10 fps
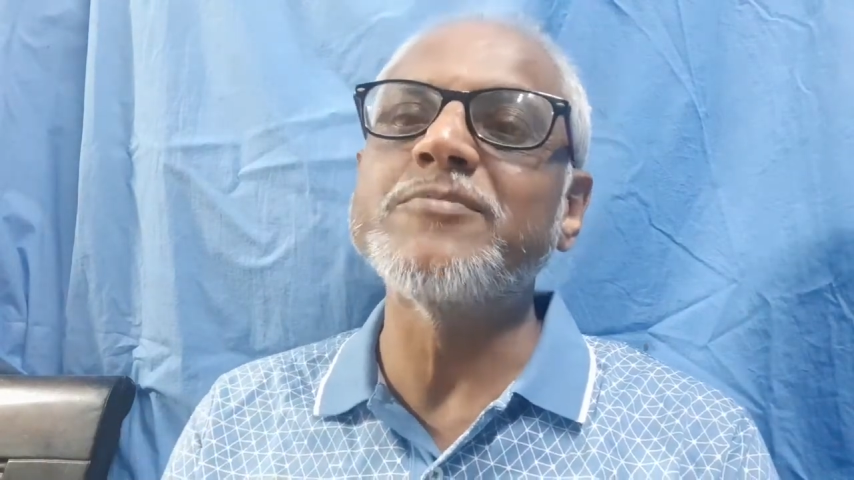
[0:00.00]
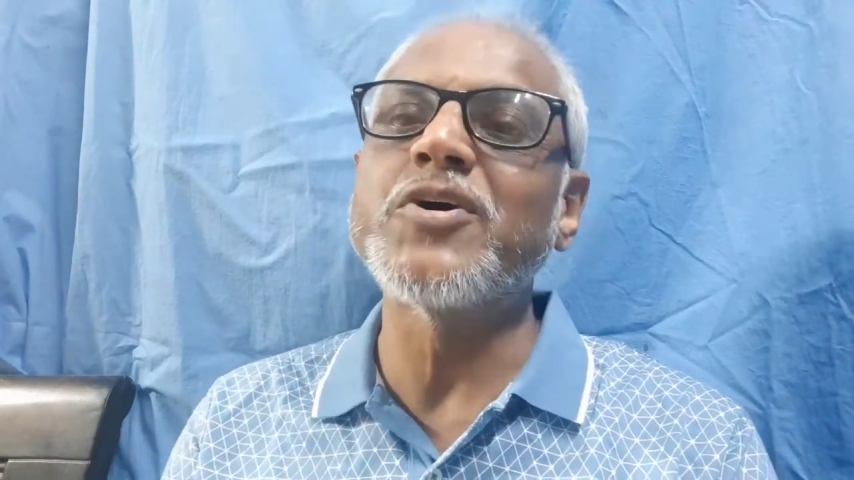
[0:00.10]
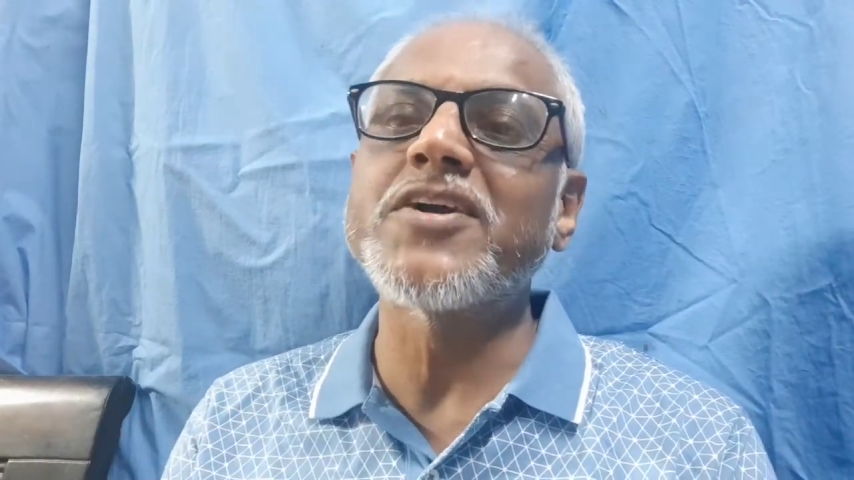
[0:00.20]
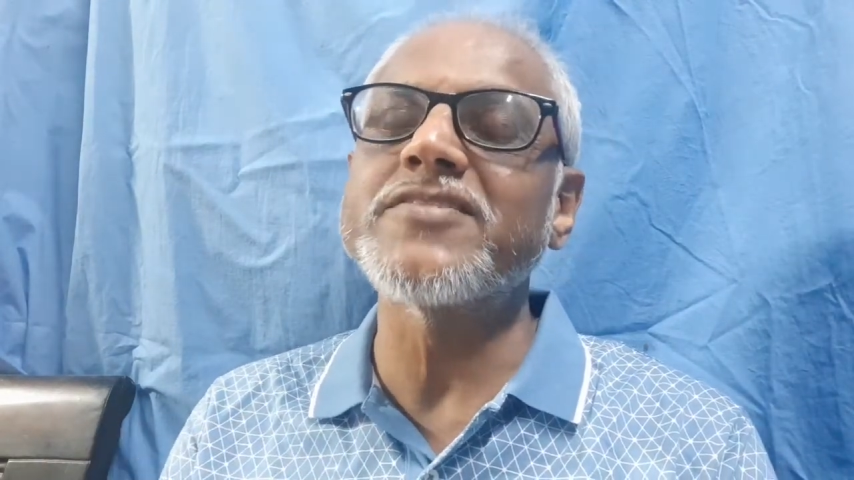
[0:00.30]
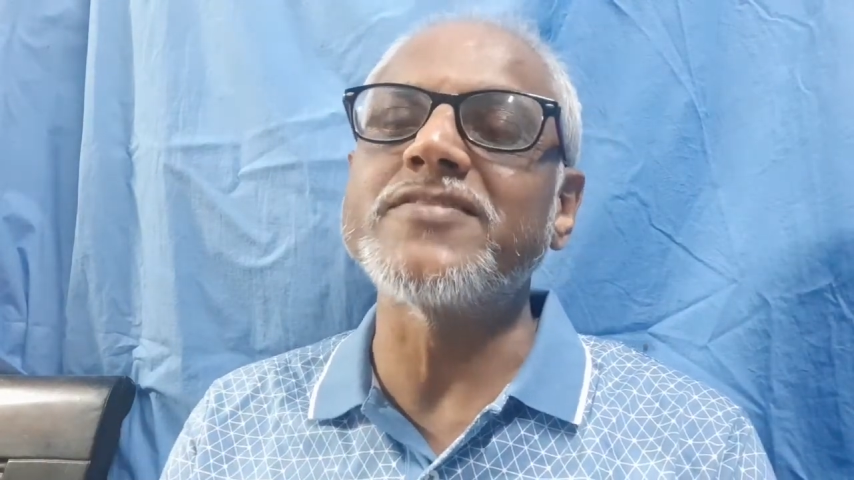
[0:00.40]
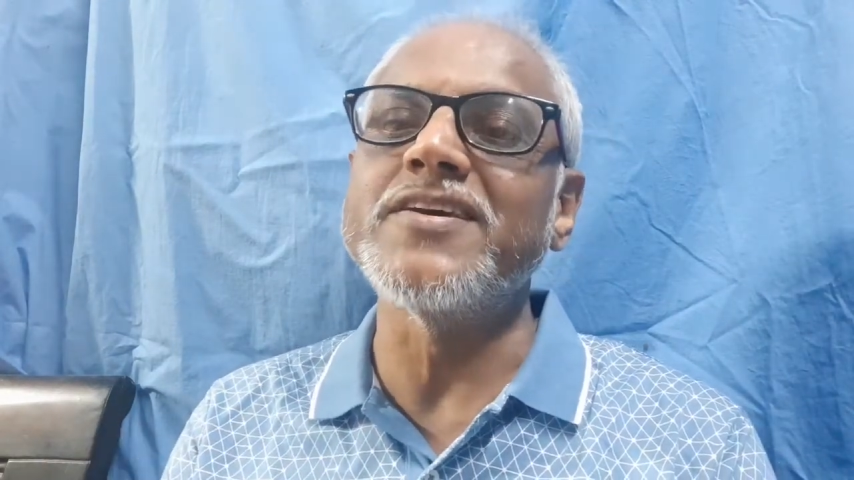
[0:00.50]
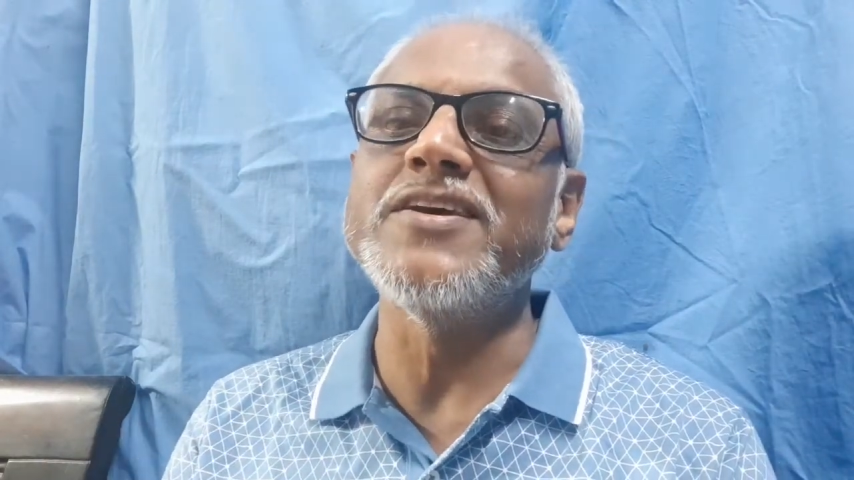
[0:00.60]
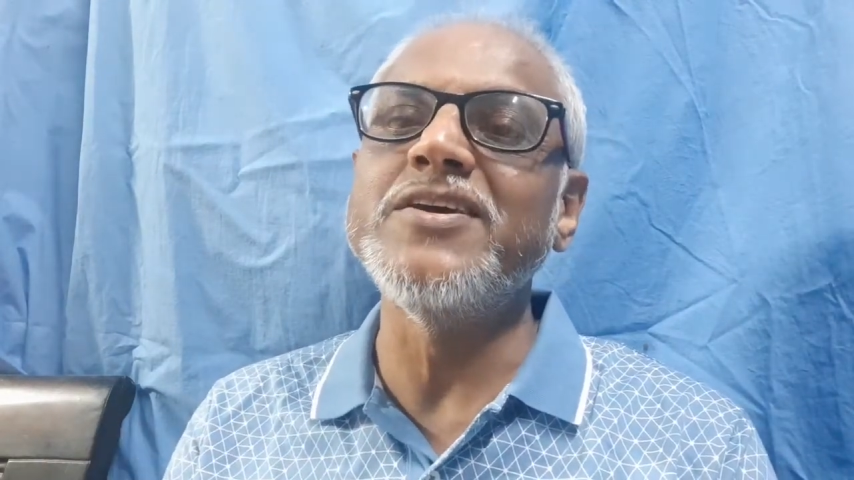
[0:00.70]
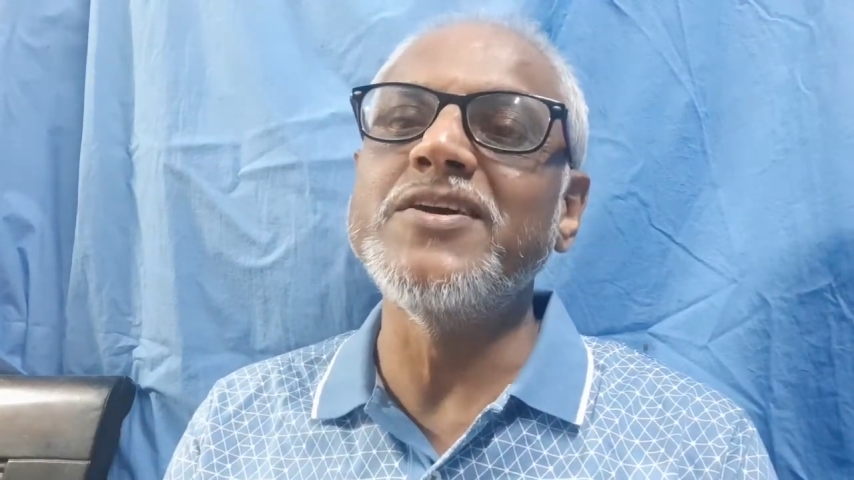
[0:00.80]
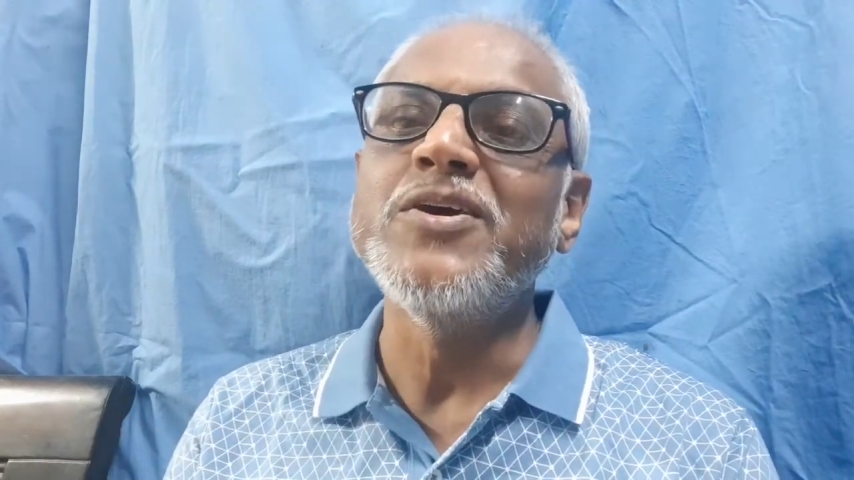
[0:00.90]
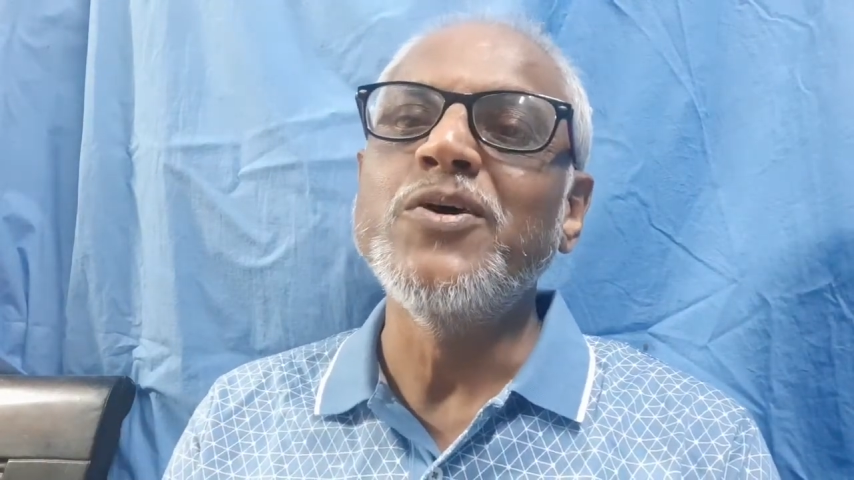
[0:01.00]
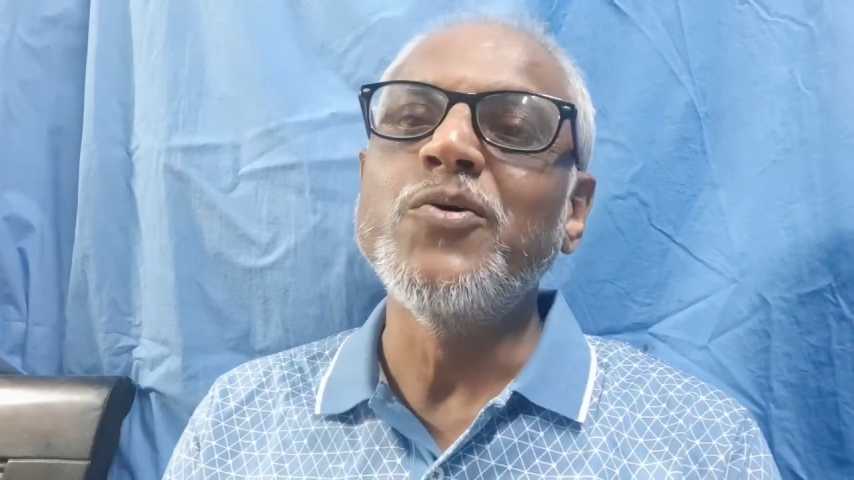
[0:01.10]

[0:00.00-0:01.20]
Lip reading: democracy,